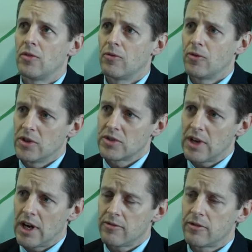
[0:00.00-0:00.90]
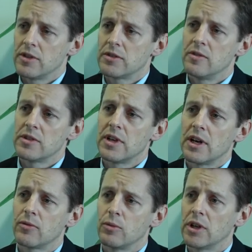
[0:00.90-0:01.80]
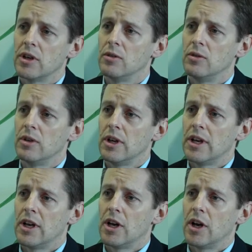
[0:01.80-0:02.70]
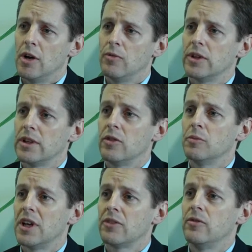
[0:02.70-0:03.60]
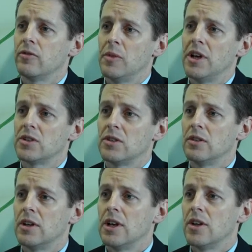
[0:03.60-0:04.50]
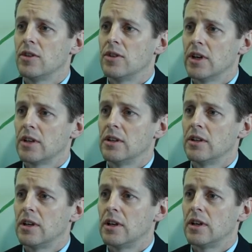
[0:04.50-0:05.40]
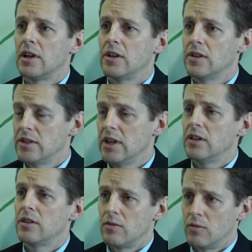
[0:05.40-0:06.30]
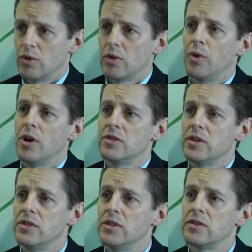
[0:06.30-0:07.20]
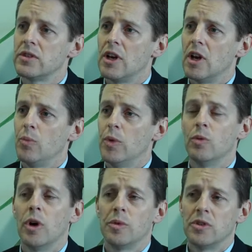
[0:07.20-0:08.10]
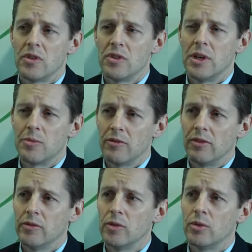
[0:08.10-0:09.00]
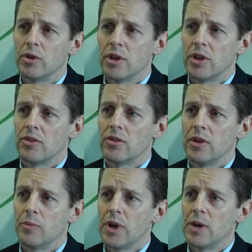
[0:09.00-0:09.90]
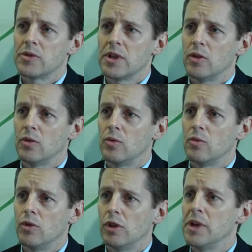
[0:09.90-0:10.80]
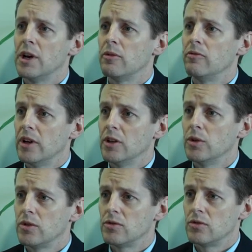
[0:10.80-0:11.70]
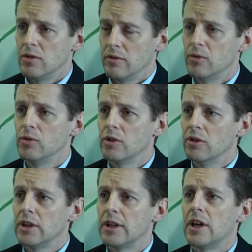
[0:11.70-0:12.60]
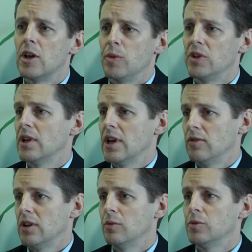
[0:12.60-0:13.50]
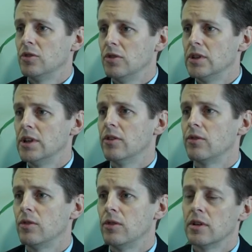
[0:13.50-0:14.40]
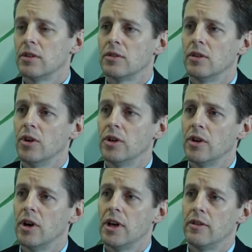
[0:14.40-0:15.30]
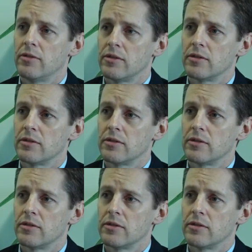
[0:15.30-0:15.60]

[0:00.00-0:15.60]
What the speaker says: For the staff, the rest of the staff, we're going to hopefully give them enough information that they can understand what the process is, but it won't be to the depth of level that perhaps they'll really be able to value it to the full degree, because they haven't had the opportunity to go through the learning that I have.